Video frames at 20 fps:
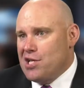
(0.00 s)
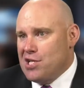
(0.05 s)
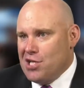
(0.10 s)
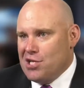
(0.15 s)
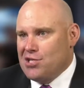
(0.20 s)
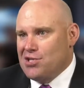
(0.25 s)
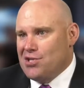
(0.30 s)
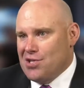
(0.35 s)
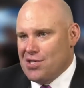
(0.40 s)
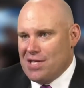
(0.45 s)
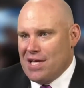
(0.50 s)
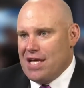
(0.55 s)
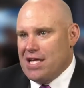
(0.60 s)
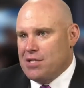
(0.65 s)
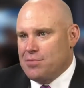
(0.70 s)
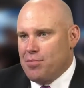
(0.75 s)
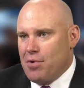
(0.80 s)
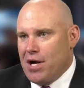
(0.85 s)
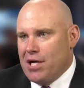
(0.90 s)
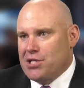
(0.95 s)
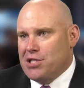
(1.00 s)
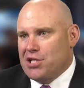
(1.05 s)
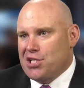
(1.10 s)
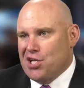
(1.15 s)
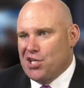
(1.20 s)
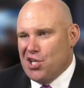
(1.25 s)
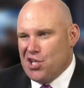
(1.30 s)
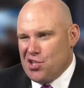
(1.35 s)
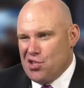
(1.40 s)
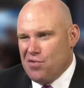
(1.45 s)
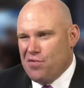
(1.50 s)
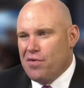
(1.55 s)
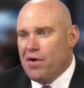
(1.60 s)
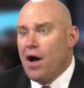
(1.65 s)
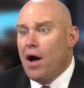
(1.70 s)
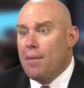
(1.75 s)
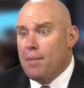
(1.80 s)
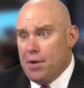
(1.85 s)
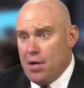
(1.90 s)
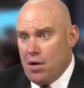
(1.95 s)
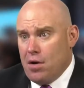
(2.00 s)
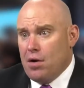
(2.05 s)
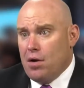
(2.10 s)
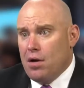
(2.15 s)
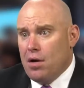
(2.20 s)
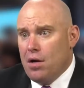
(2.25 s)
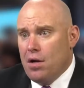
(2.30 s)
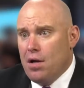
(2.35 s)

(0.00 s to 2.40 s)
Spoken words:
a digital signage project unless you've come here.